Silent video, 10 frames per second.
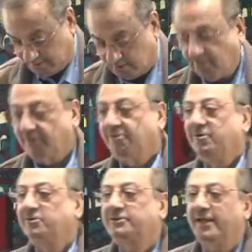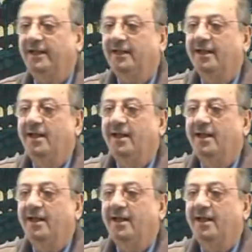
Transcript: What will you say?